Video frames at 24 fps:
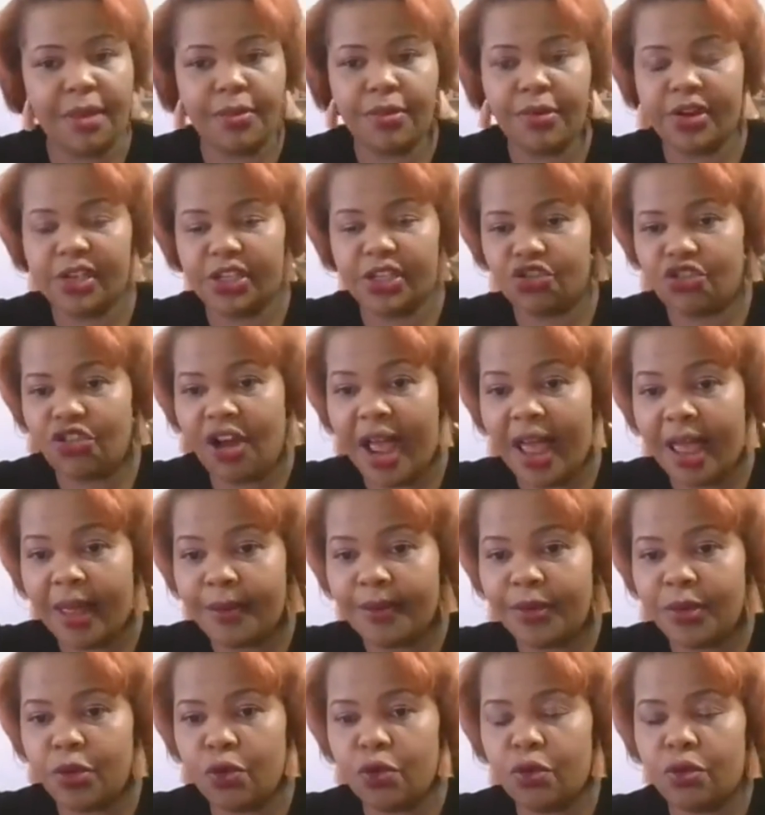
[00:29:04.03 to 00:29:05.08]

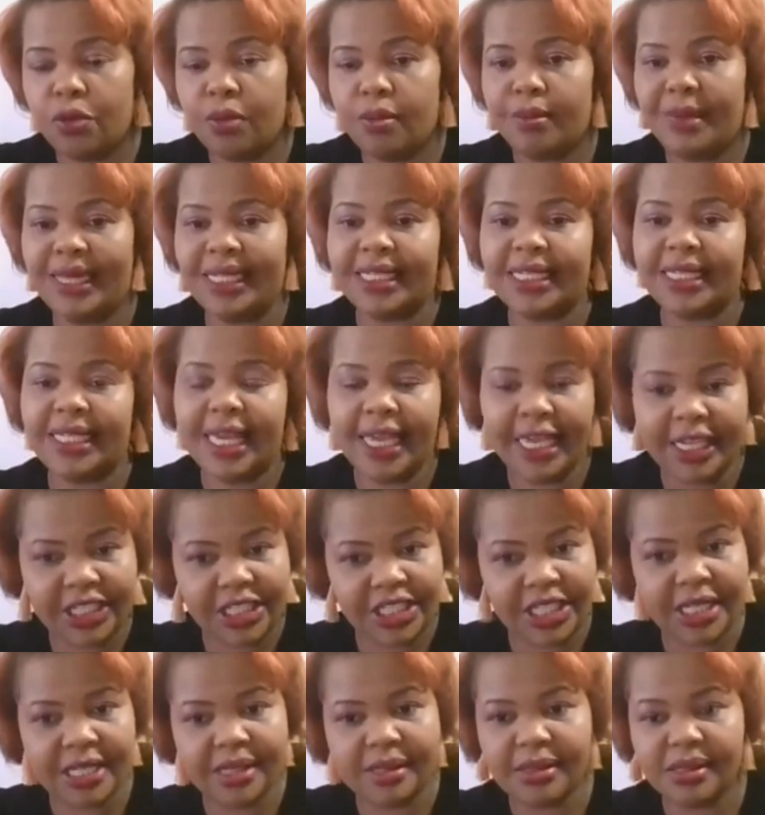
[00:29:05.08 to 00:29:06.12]
prescribe you
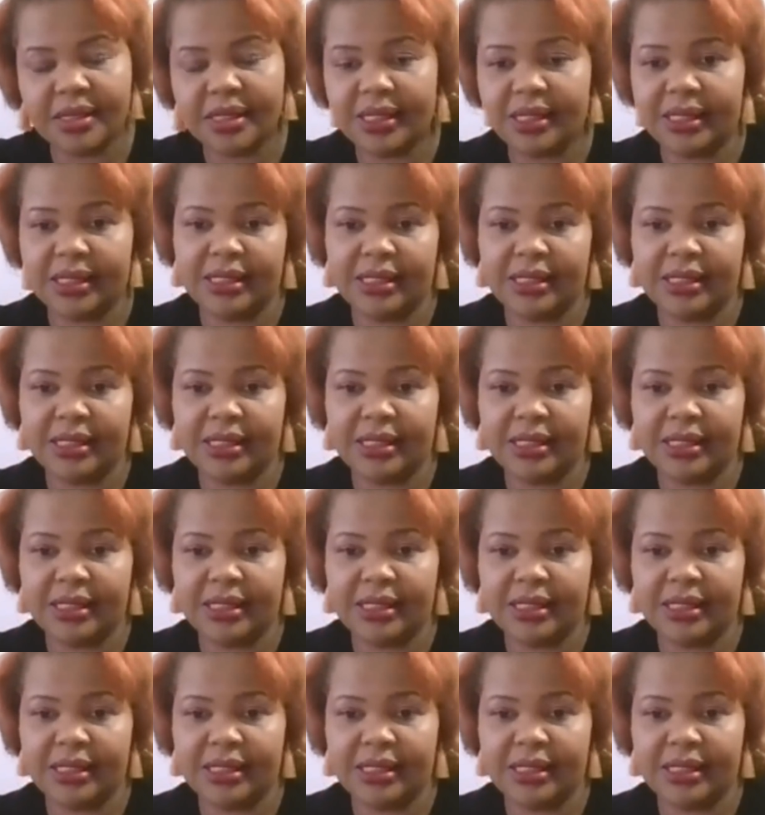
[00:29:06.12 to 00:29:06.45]
medications.